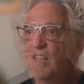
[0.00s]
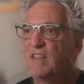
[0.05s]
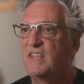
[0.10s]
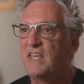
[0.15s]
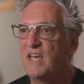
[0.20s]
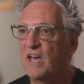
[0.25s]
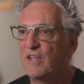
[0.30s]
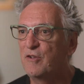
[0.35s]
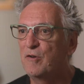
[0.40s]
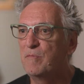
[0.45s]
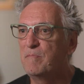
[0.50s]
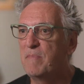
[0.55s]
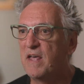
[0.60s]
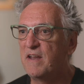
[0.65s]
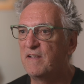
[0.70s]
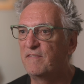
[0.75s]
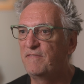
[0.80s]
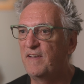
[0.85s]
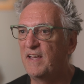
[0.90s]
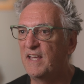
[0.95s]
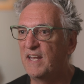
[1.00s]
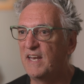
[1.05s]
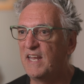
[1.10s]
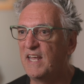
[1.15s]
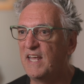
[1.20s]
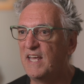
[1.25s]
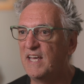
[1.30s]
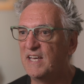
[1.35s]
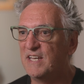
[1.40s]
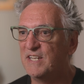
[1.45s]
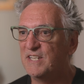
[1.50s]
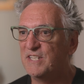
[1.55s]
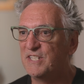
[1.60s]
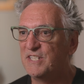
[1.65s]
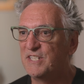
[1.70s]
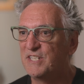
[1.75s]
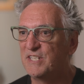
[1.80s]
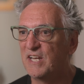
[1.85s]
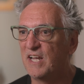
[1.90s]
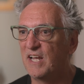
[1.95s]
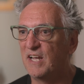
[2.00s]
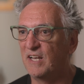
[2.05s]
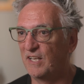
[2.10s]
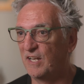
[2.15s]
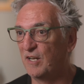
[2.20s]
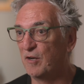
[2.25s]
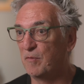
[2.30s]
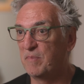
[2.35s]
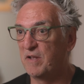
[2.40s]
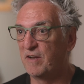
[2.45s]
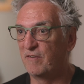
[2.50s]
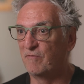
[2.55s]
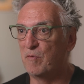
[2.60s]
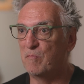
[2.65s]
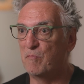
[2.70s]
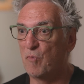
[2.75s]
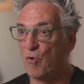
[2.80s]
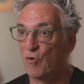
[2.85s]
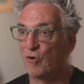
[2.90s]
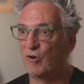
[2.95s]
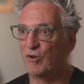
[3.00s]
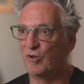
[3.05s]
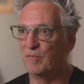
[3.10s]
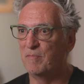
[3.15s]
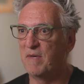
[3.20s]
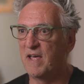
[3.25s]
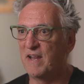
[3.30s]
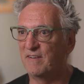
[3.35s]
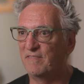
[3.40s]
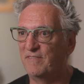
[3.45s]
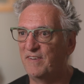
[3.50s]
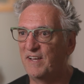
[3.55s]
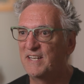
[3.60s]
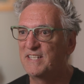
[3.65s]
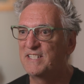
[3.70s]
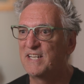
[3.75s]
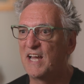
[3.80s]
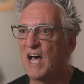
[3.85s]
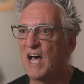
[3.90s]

The other benefit is a little bit of a moral benefit.